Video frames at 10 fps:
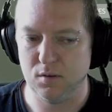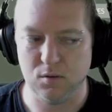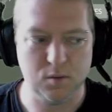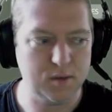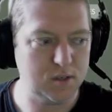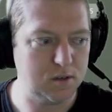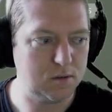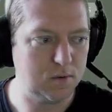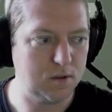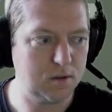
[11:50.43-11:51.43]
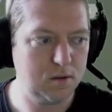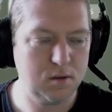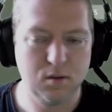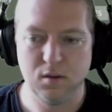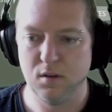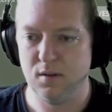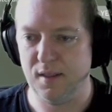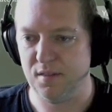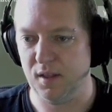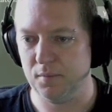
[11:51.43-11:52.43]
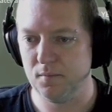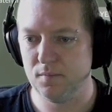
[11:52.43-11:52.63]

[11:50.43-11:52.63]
the business with that thing.